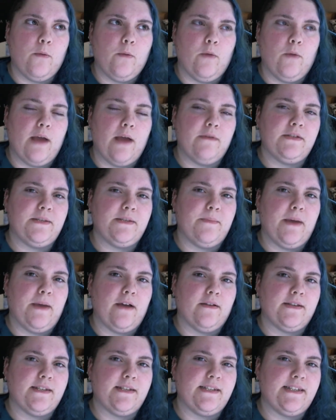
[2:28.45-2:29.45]
When I was
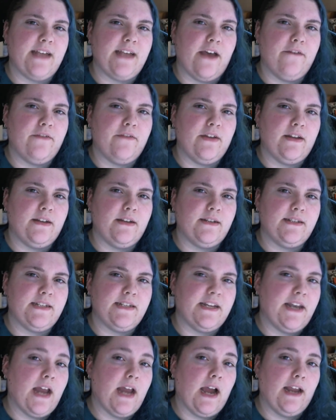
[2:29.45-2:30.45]
about 7 to
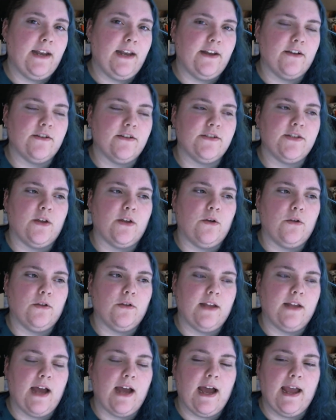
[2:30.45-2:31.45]
9 years
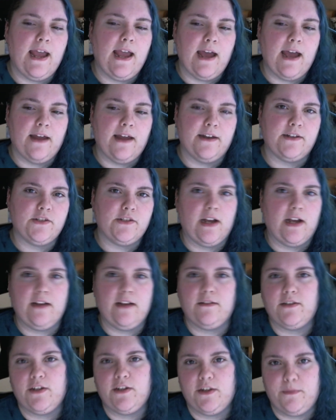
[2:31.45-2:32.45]
old, I had a
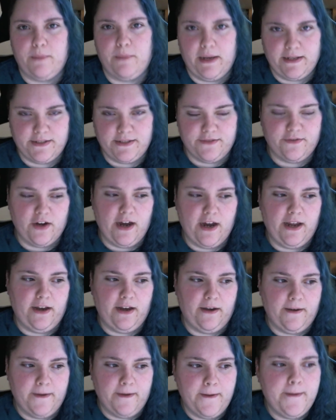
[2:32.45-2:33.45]
childhood best
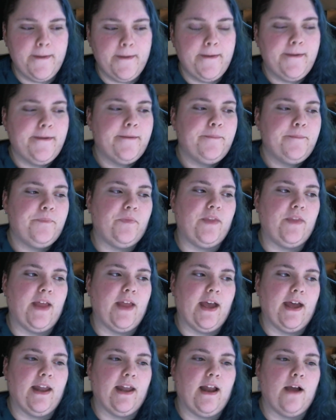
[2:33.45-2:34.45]
friend
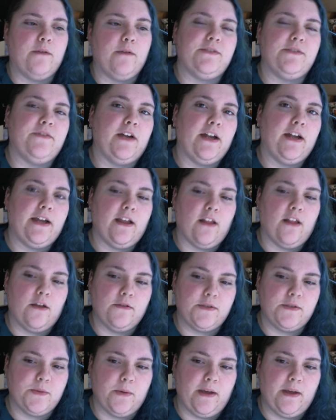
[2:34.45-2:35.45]
that I was very
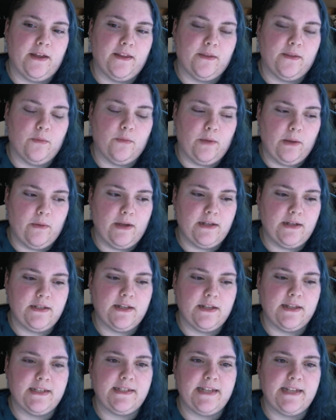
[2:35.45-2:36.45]
close with. We went to
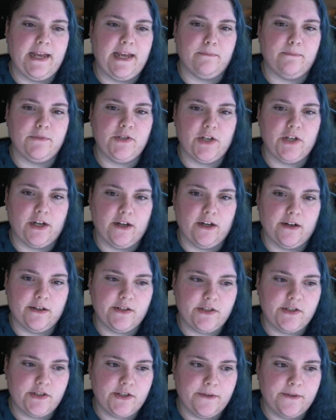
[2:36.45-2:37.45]
the same
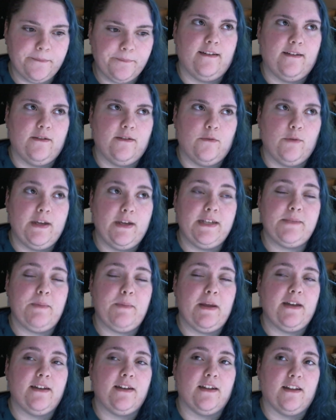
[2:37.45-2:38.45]
church. We
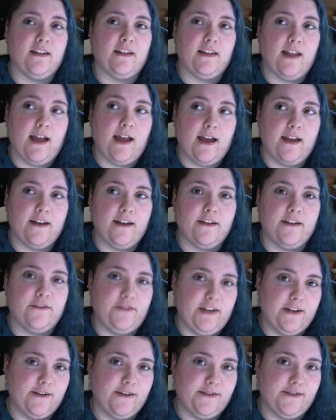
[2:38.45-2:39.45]
spent a lot of
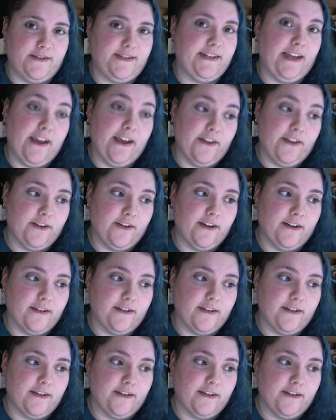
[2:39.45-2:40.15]
years together.